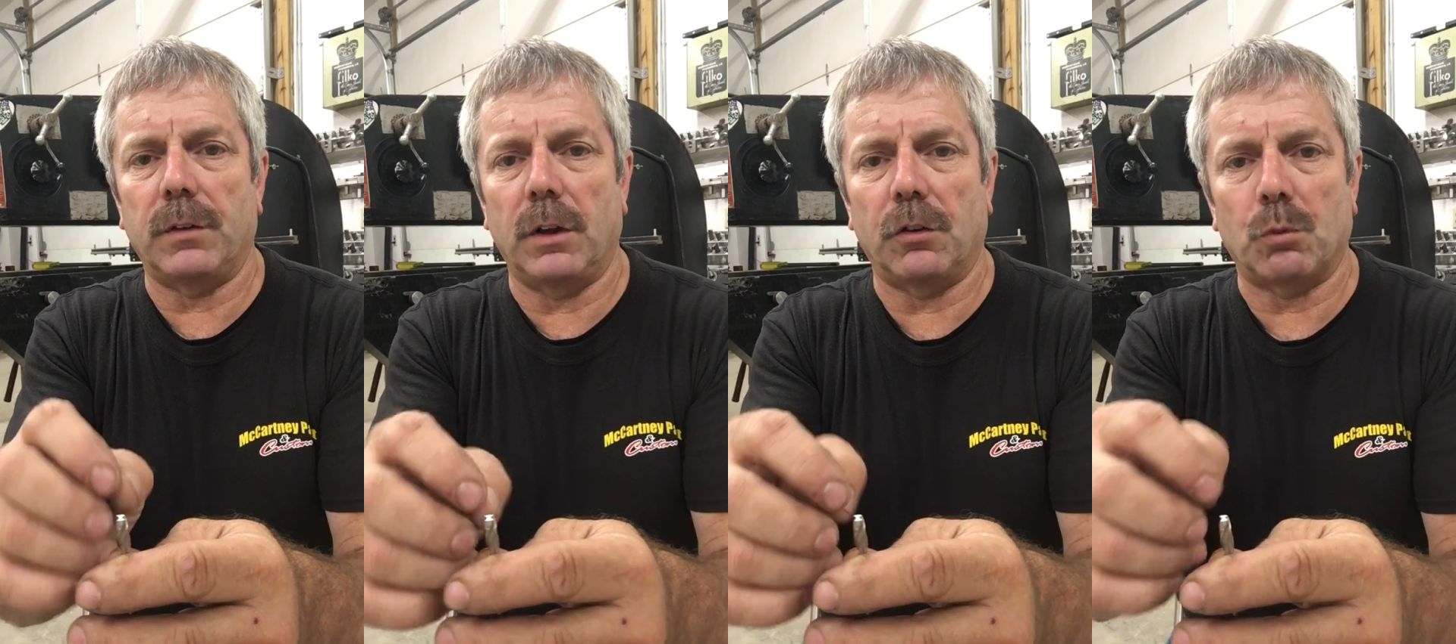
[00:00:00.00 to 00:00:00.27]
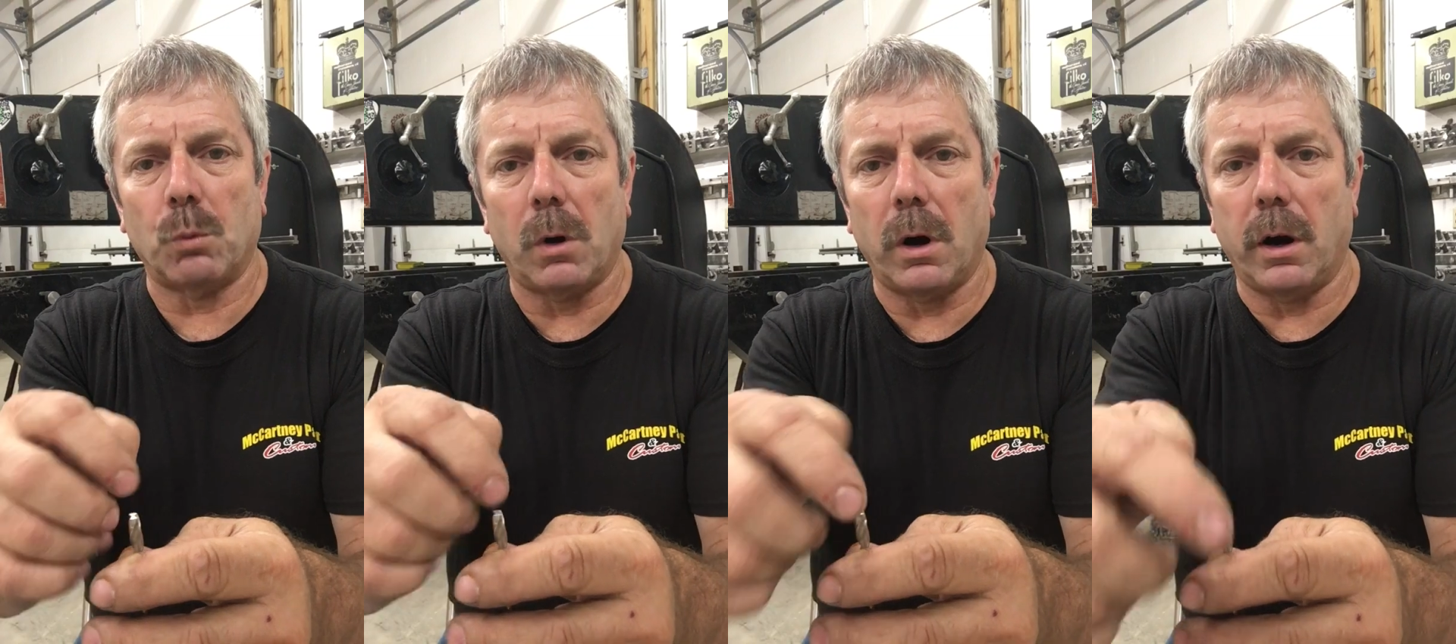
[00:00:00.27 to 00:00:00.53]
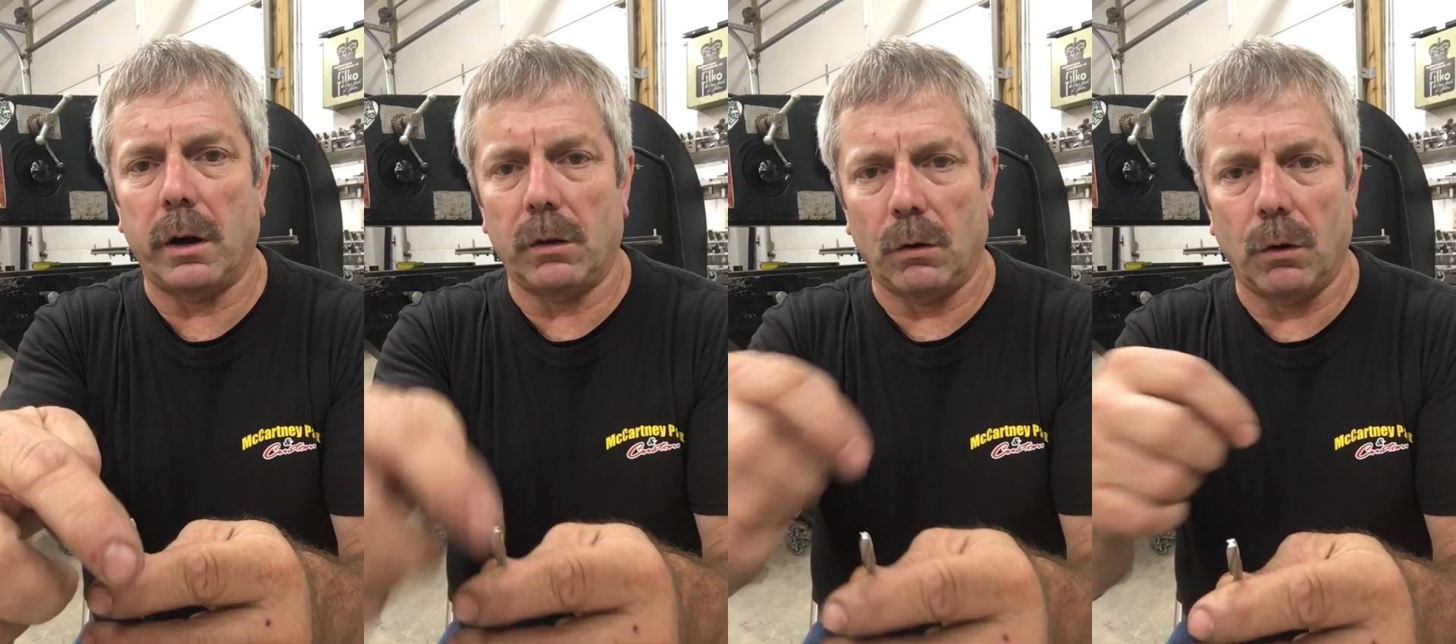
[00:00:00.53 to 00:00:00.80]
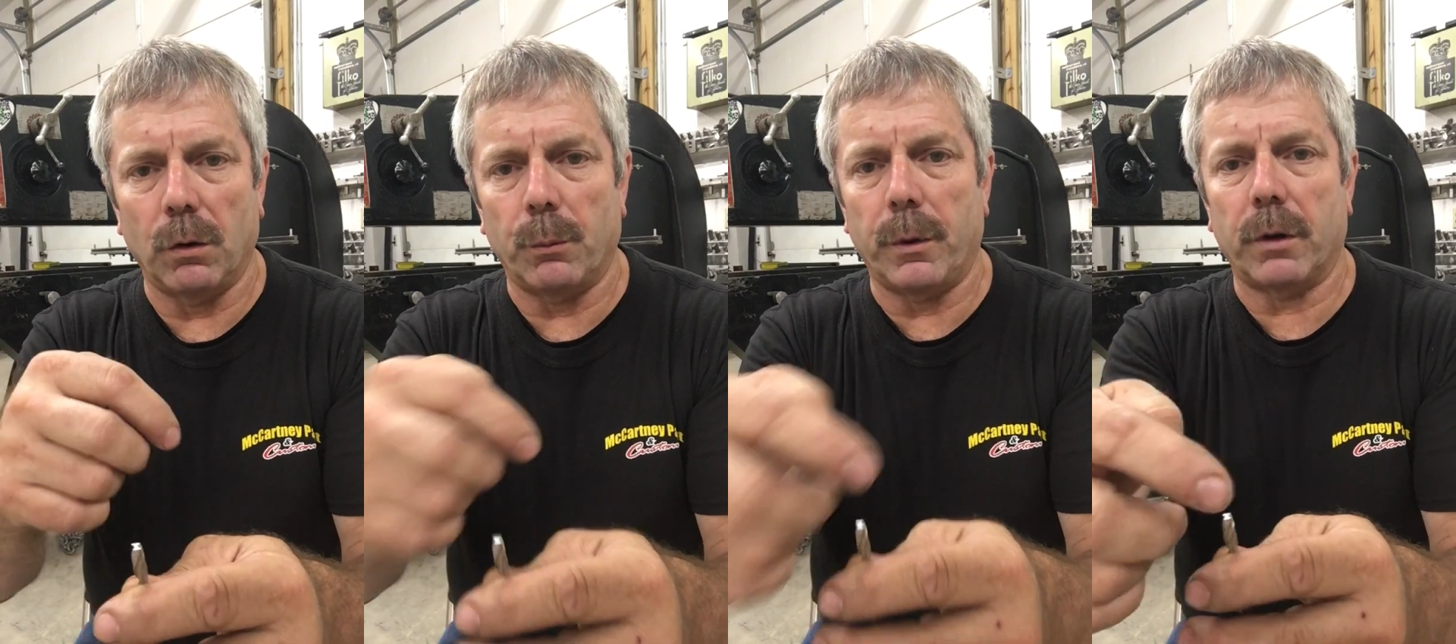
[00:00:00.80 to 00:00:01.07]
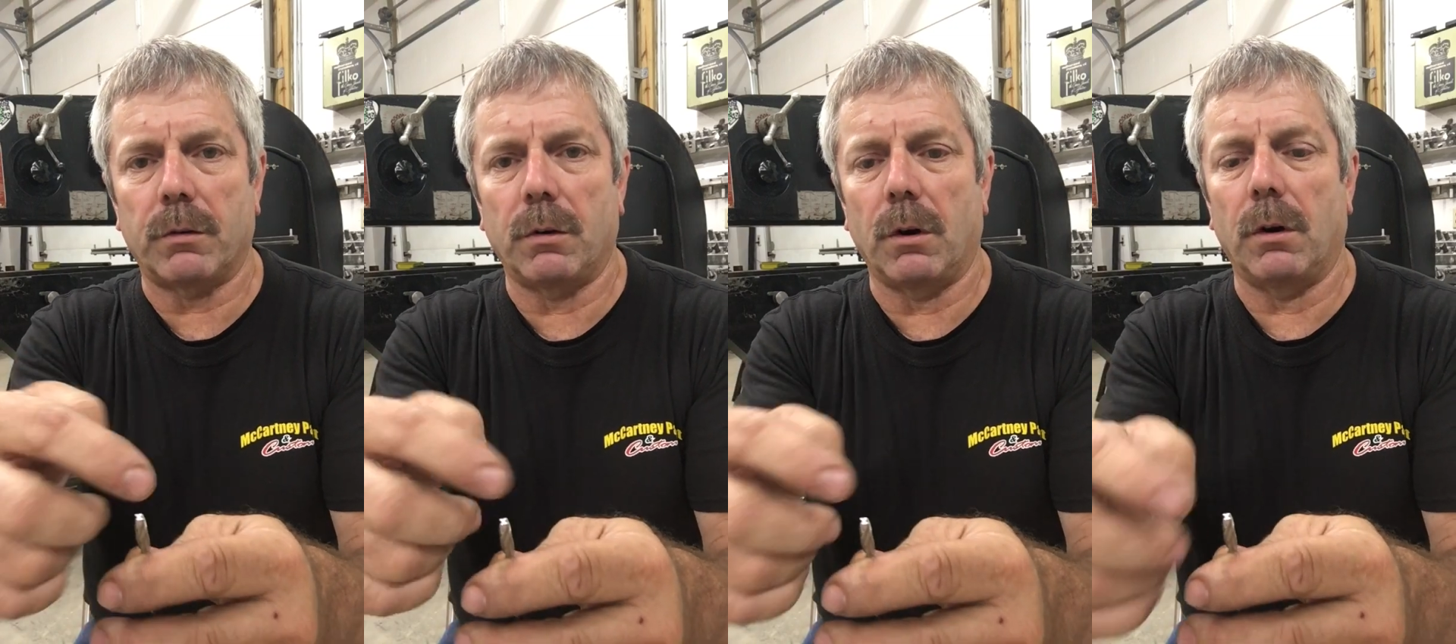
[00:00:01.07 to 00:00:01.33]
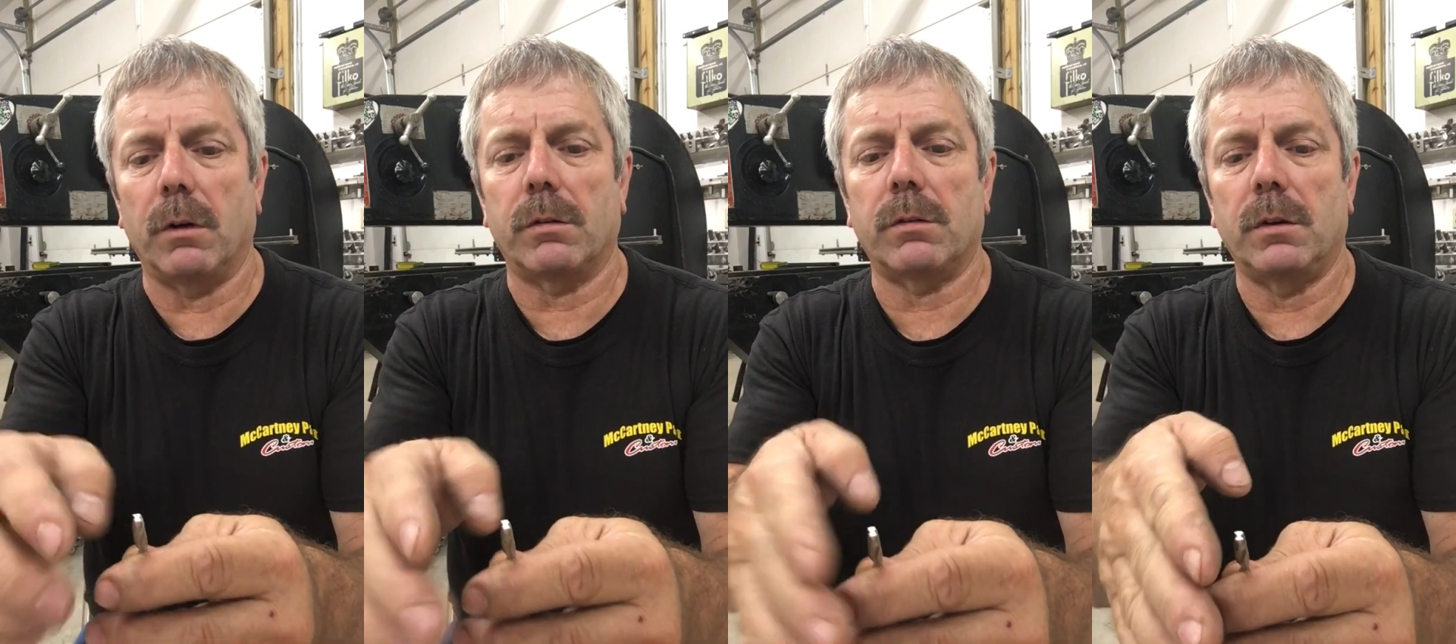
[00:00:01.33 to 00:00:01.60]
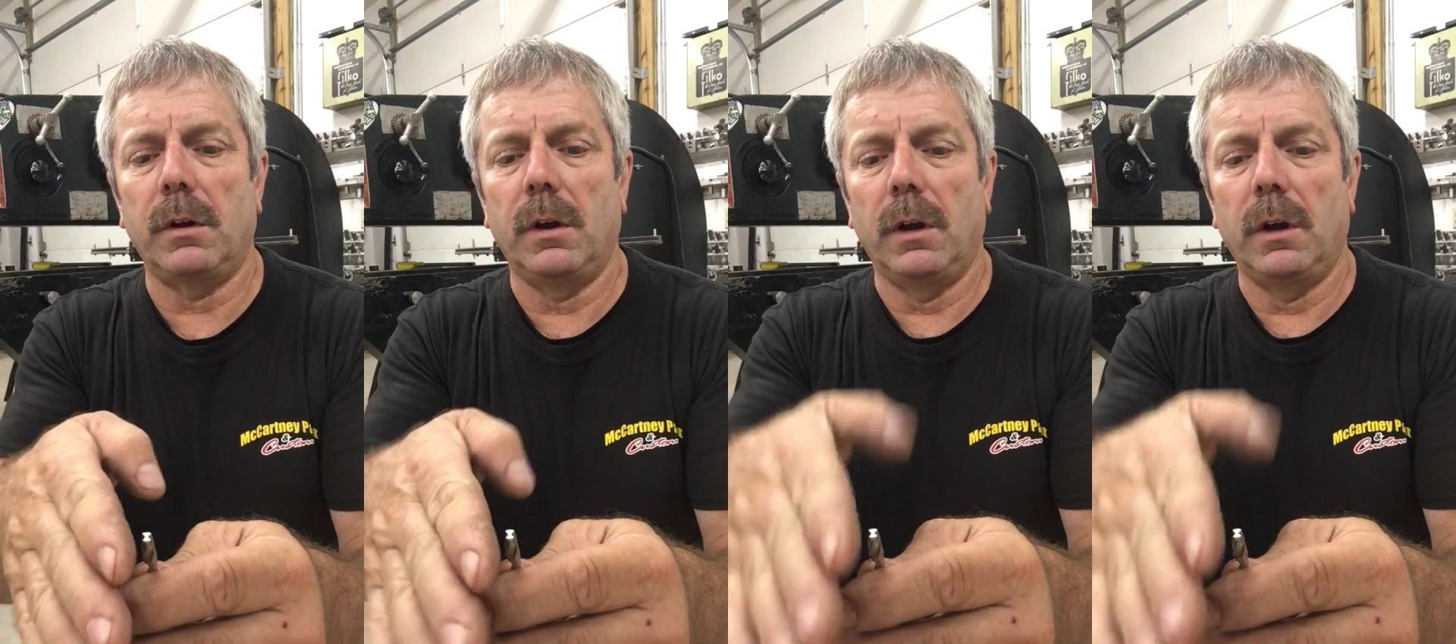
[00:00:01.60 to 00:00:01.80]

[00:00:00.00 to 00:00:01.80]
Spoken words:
an inch wide all the way across,